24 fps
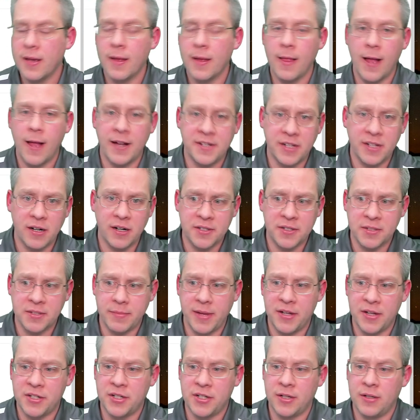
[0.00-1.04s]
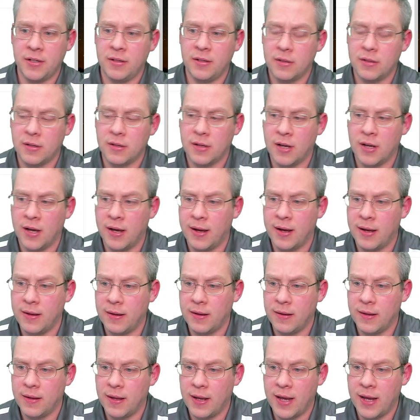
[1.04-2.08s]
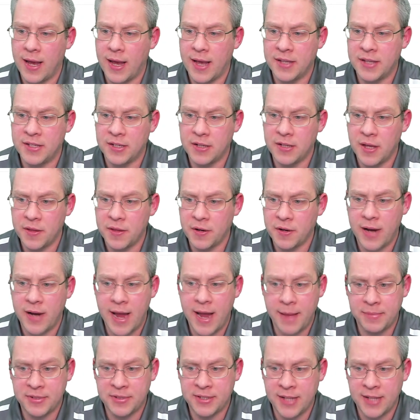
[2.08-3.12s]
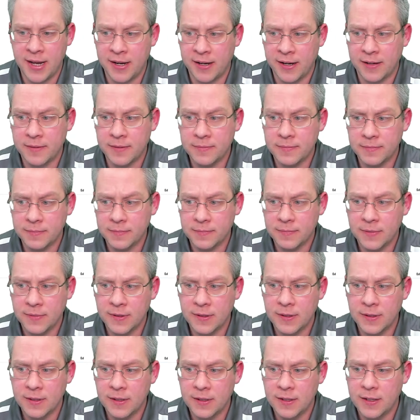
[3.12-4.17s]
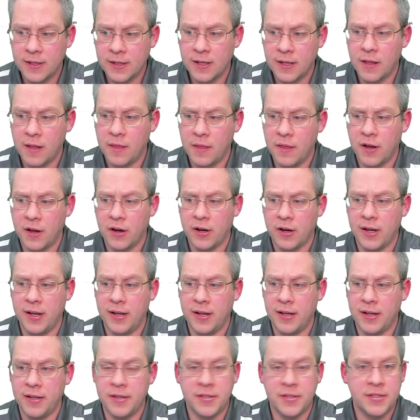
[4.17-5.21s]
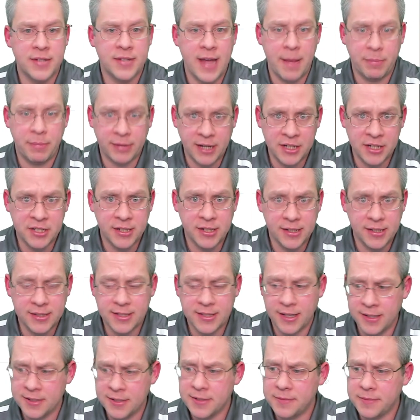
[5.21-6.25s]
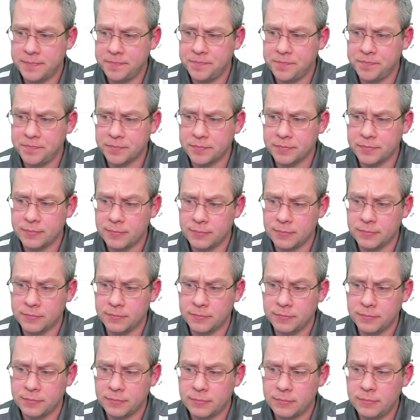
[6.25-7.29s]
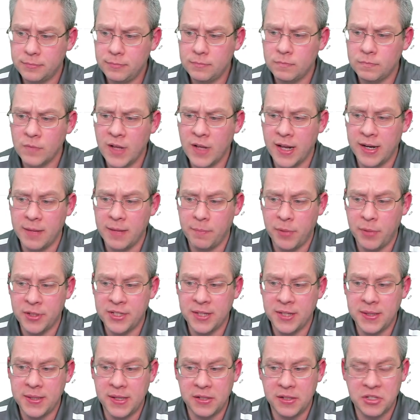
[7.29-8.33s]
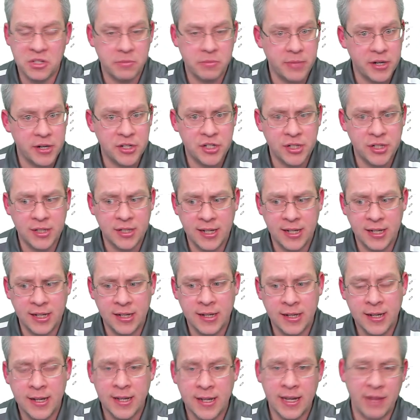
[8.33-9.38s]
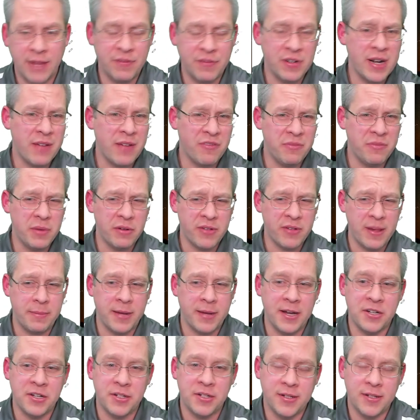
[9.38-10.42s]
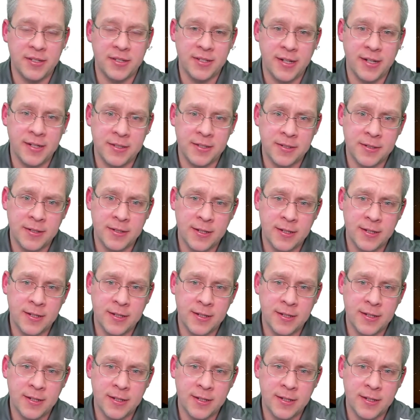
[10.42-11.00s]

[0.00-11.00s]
I did also mention as another app setting, there is application insights, and it puts in the instrumentation key. If you're not familiar with application insights,